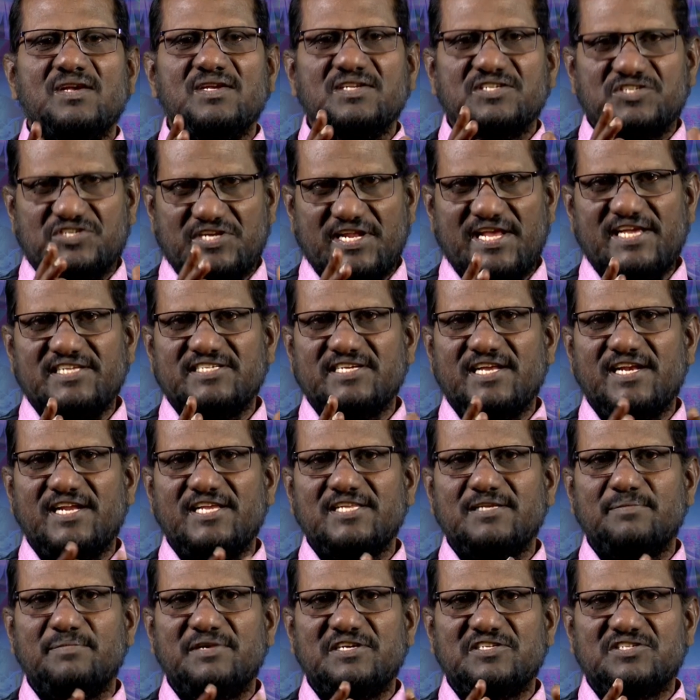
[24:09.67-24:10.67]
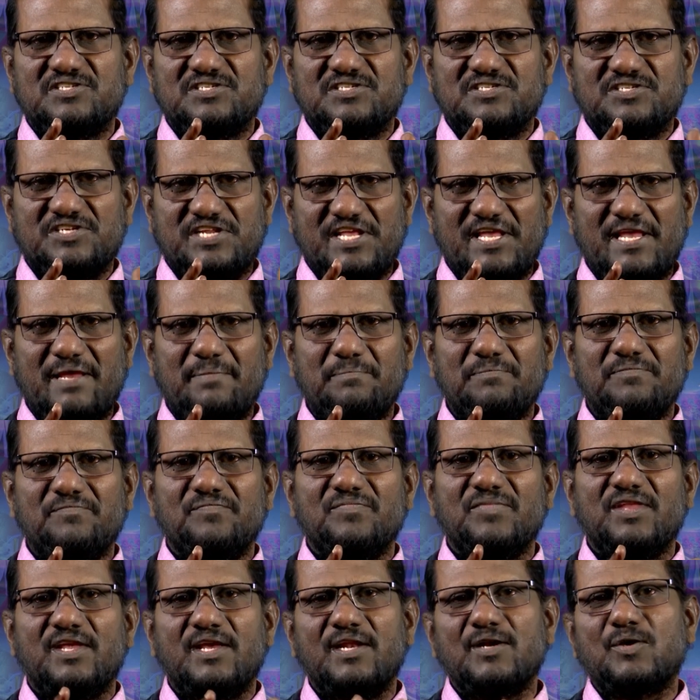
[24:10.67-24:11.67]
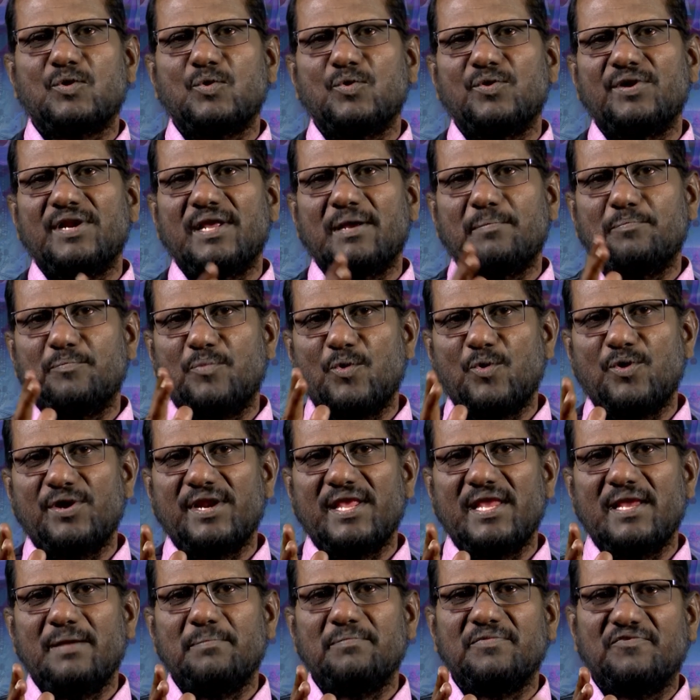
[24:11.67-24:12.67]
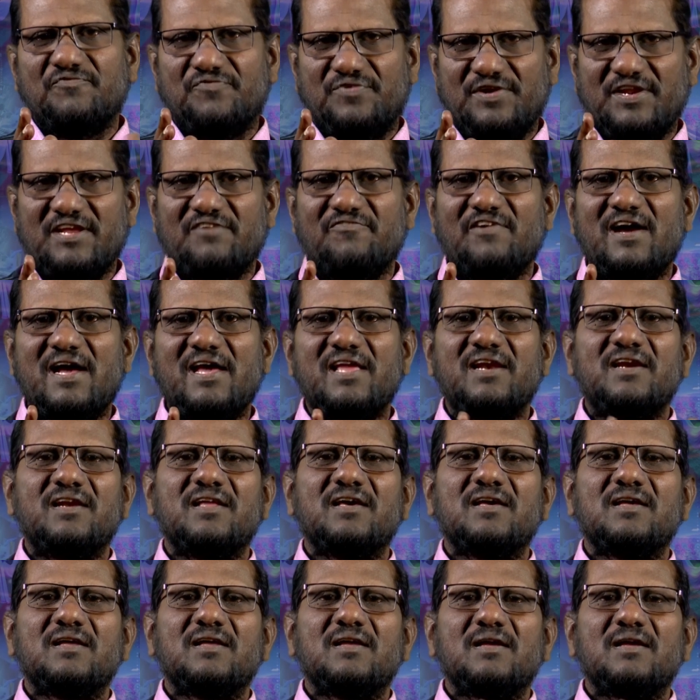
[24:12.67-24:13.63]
stage arrangements team including podium if required,